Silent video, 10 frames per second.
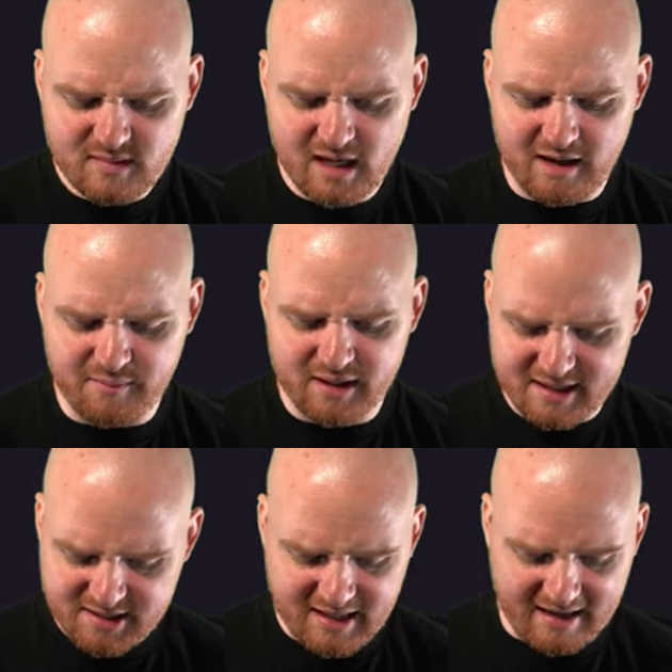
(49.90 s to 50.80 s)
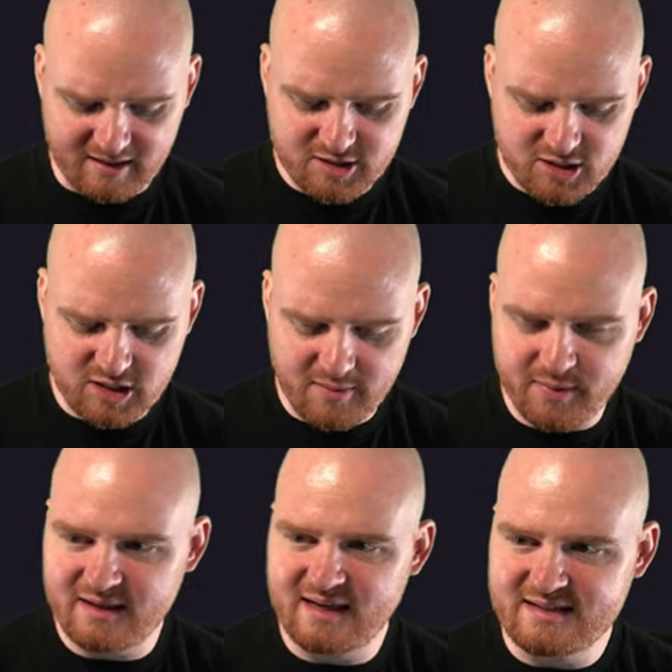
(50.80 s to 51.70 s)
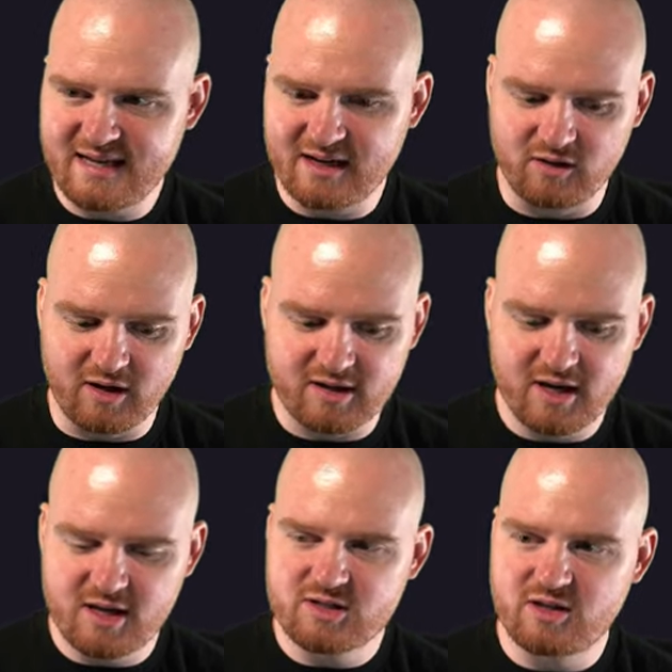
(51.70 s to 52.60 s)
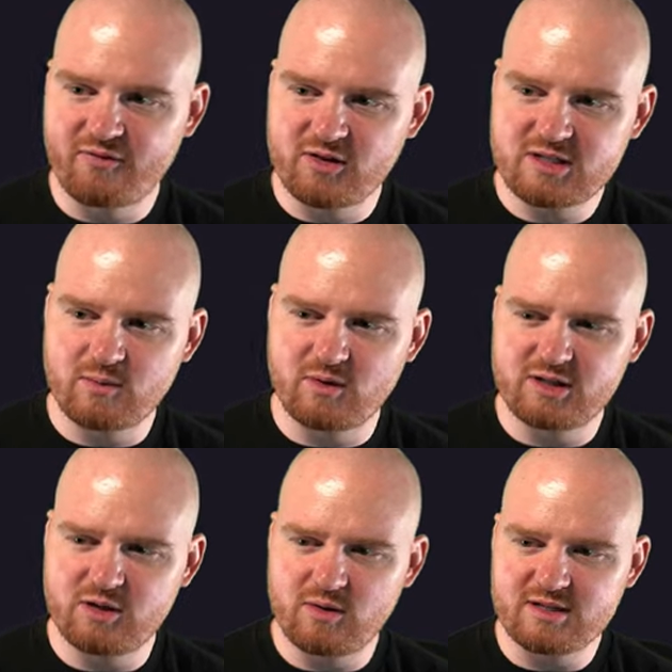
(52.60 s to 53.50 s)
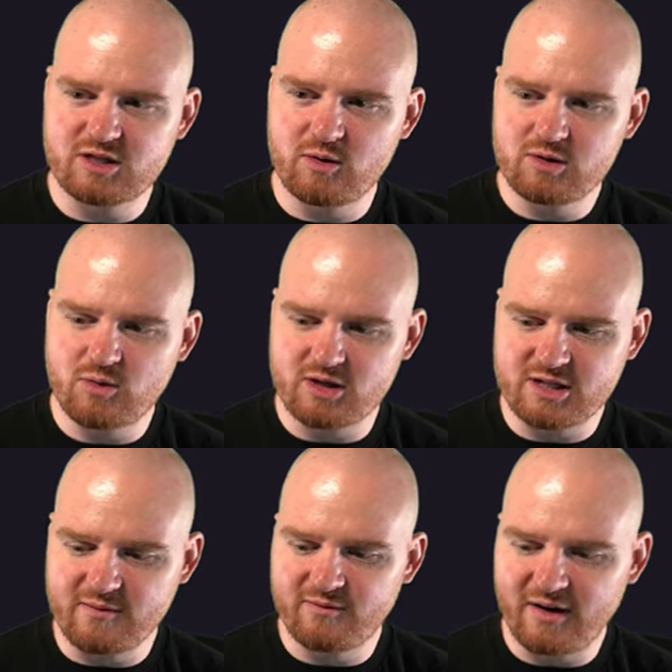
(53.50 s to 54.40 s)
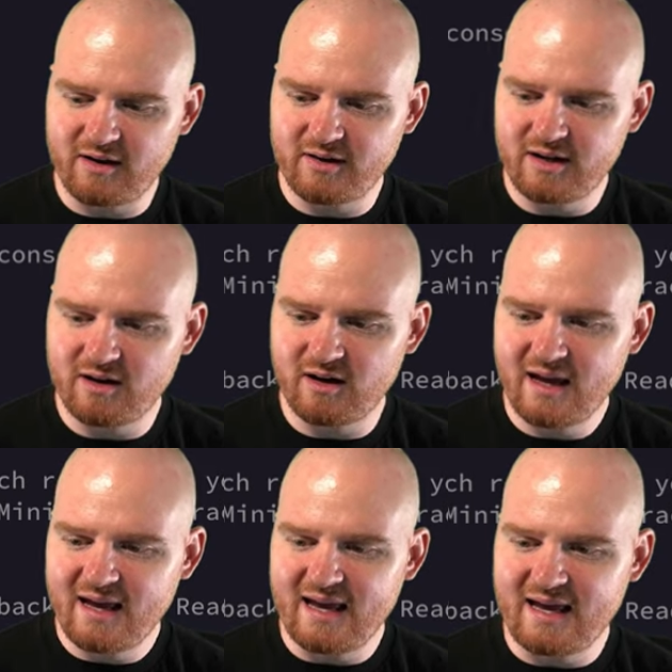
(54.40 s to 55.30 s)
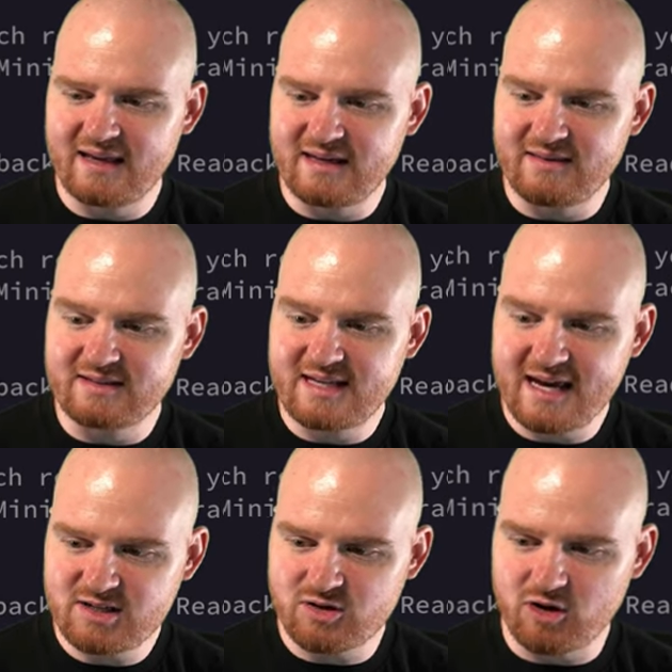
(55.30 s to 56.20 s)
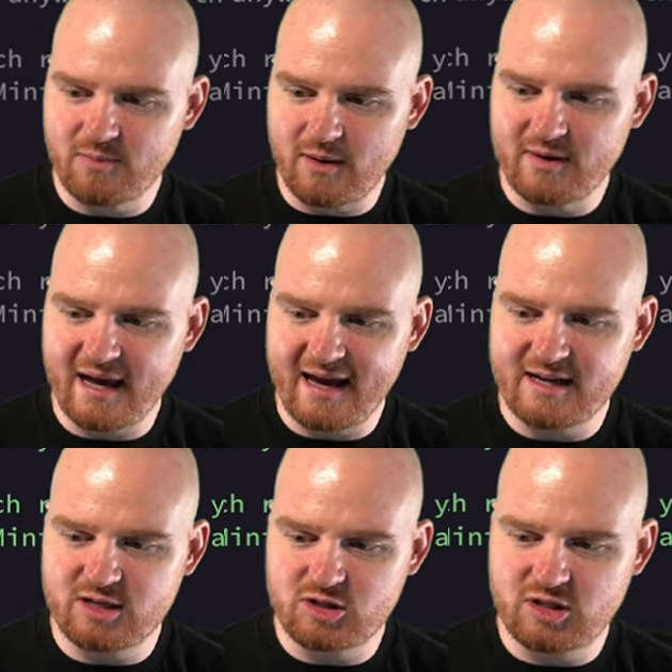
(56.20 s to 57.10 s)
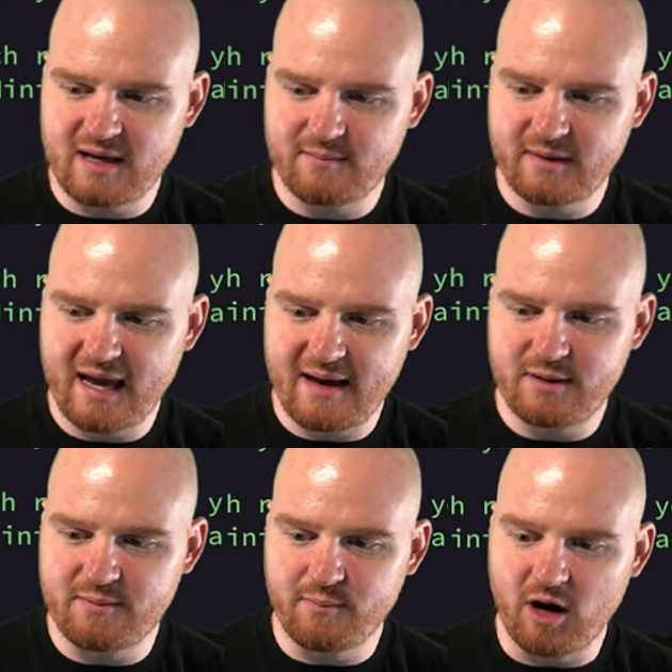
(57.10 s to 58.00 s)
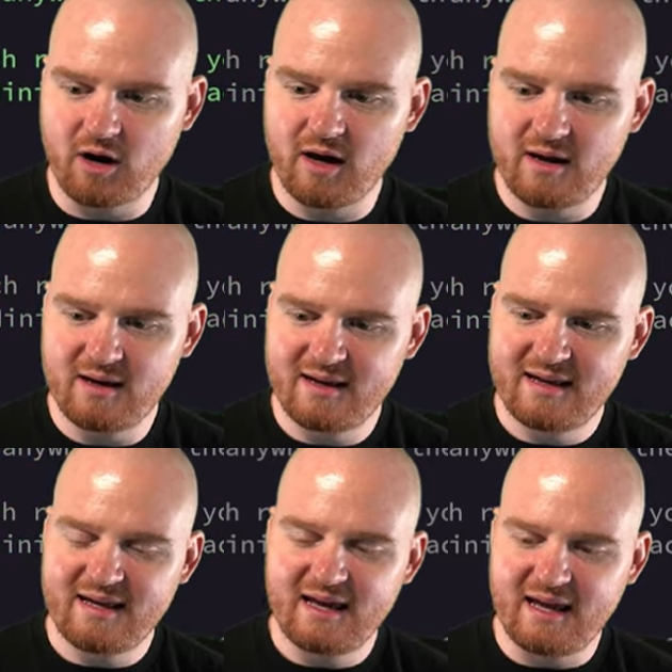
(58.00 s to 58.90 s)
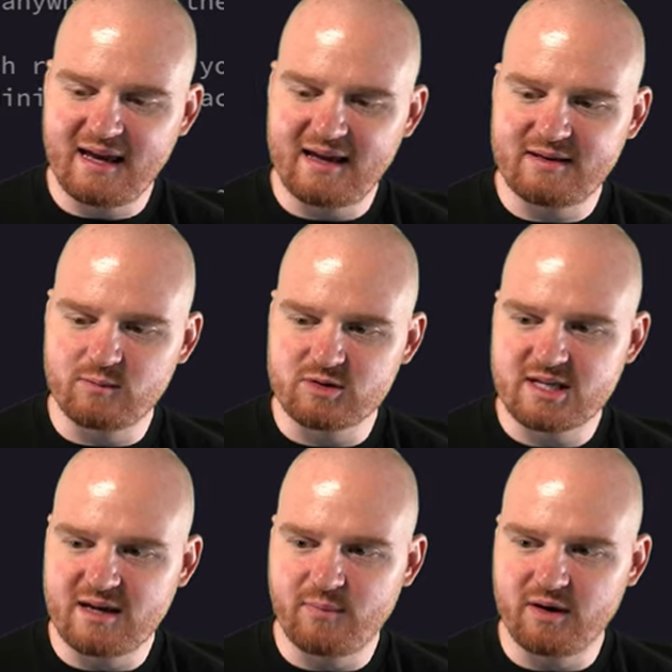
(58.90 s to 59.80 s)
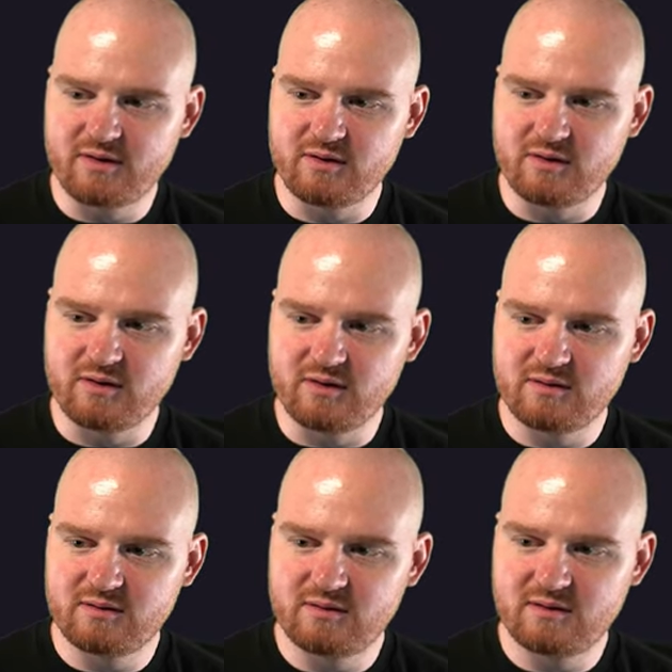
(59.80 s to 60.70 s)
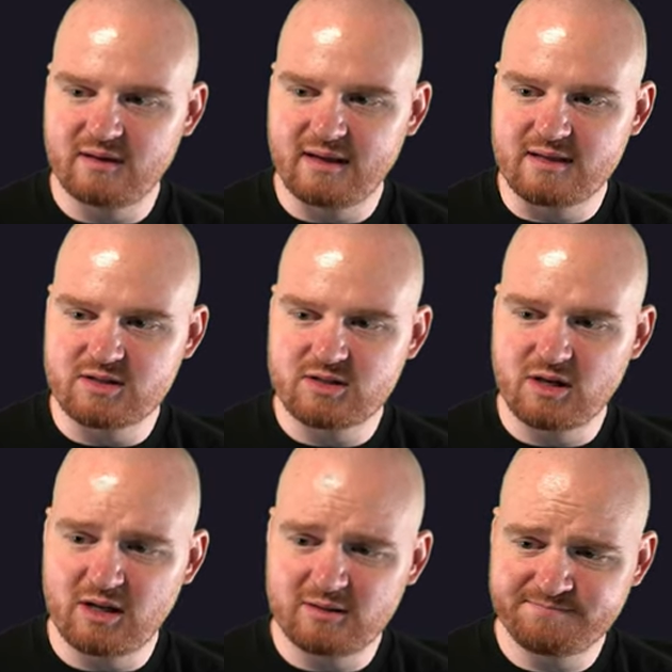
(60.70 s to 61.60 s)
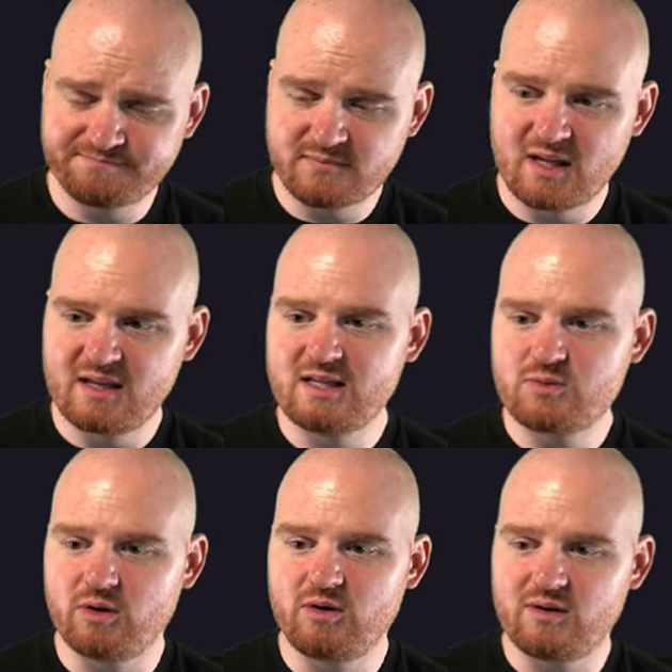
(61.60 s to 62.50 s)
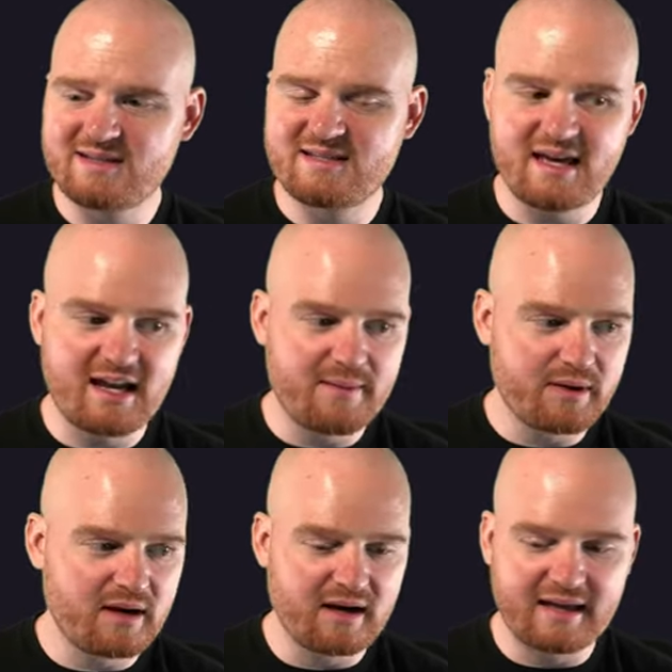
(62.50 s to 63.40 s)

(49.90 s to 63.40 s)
Uh, but let's yeah let's just jump in and take a look. So the first thing we want to do is go into our gem file here and in the test group, I want to add gem capybara, and then we'll say bundle install. This will set up uh,